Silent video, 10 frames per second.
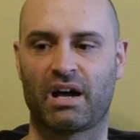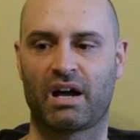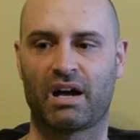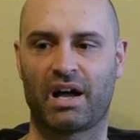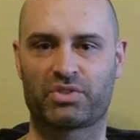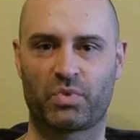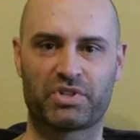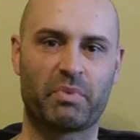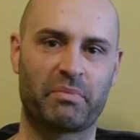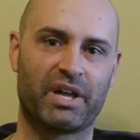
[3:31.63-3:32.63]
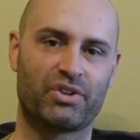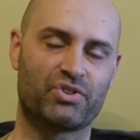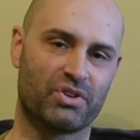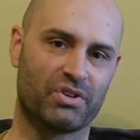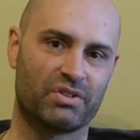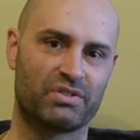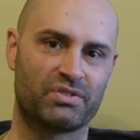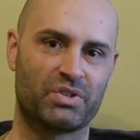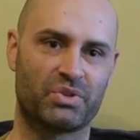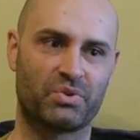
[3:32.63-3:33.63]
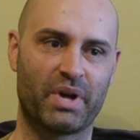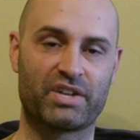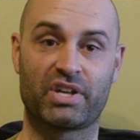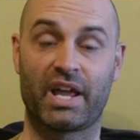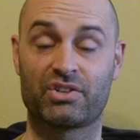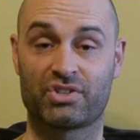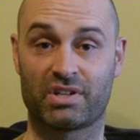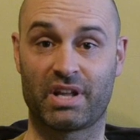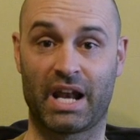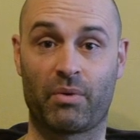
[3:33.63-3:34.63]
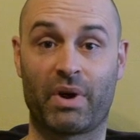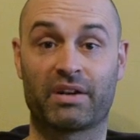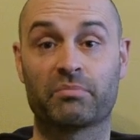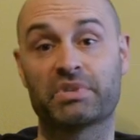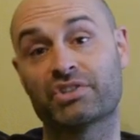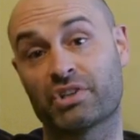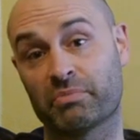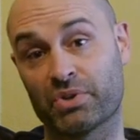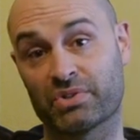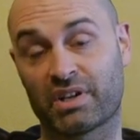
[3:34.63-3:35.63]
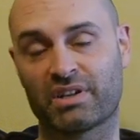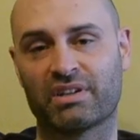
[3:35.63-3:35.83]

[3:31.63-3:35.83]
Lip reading: I switched my major to education, and I wound up teaching music.